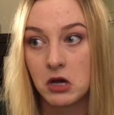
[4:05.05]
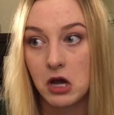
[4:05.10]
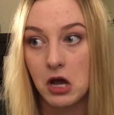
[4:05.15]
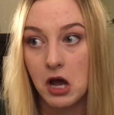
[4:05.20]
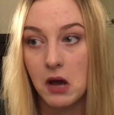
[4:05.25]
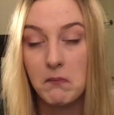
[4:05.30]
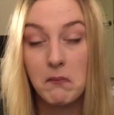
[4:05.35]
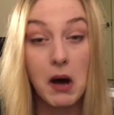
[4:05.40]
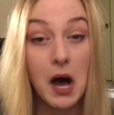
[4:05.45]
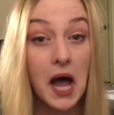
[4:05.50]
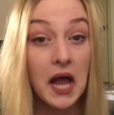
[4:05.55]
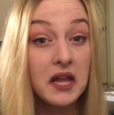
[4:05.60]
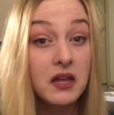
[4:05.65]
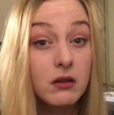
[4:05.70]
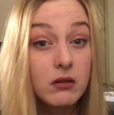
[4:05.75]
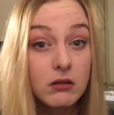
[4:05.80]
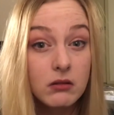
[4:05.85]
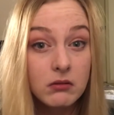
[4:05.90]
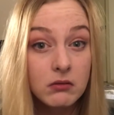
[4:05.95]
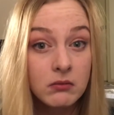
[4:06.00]
a
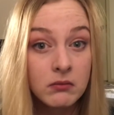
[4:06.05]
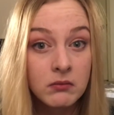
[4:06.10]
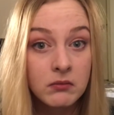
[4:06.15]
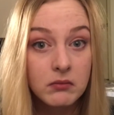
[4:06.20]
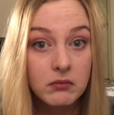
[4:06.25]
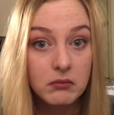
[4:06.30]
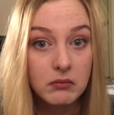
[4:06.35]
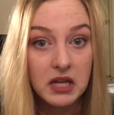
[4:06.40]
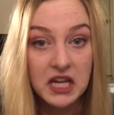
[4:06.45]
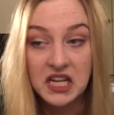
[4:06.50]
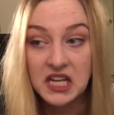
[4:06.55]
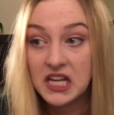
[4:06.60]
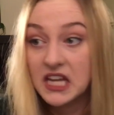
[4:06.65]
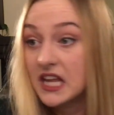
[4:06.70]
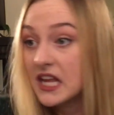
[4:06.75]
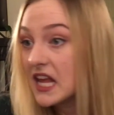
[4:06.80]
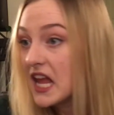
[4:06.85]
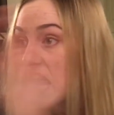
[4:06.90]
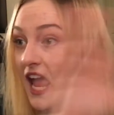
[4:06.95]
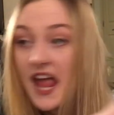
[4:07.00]
mile in
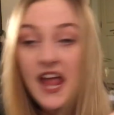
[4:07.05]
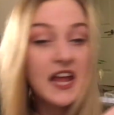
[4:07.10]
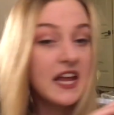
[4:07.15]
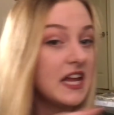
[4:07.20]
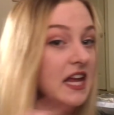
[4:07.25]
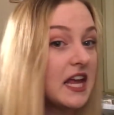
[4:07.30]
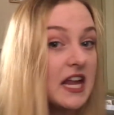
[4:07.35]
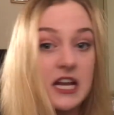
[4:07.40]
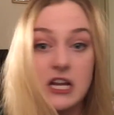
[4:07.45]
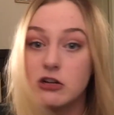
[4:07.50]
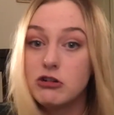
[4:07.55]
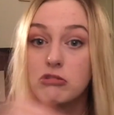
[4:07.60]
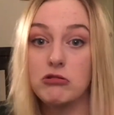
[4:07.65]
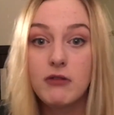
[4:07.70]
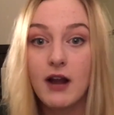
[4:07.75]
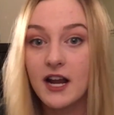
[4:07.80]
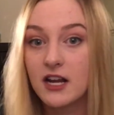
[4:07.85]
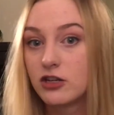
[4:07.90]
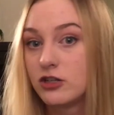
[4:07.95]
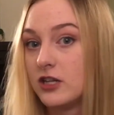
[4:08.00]
any
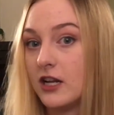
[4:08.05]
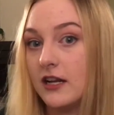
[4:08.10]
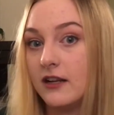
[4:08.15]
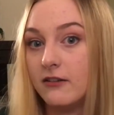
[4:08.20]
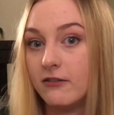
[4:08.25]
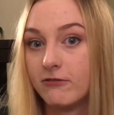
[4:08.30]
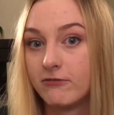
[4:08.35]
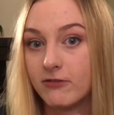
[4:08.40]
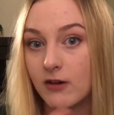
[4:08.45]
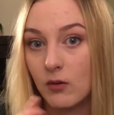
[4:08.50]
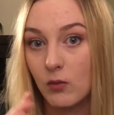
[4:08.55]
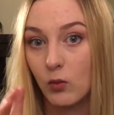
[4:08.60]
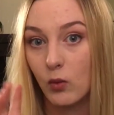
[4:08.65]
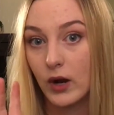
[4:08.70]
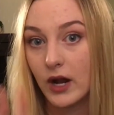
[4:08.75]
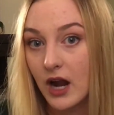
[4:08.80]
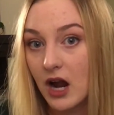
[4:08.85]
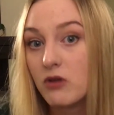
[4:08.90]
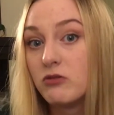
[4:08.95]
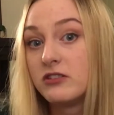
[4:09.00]
direction from
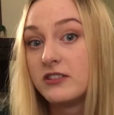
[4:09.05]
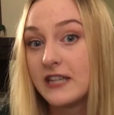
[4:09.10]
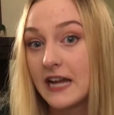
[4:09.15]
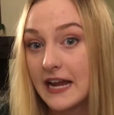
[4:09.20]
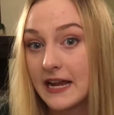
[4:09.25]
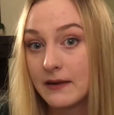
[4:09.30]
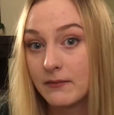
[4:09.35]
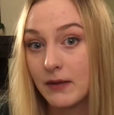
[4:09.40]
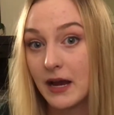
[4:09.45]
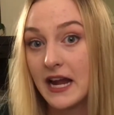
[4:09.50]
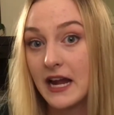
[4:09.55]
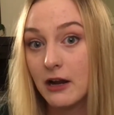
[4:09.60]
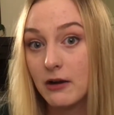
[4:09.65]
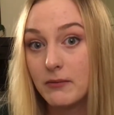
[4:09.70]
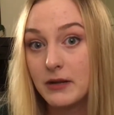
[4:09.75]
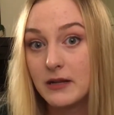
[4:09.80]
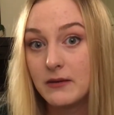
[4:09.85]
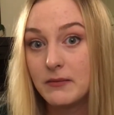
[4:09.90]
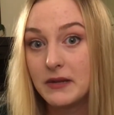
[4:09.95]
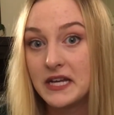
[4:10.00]
where I was staying in my
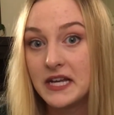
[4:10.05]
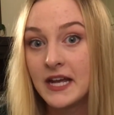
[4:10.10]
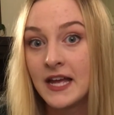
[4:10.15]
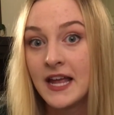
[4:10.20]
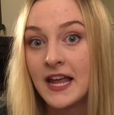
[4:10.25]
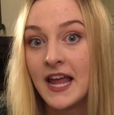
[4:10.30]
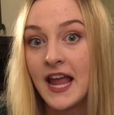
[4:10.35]
Airbnb,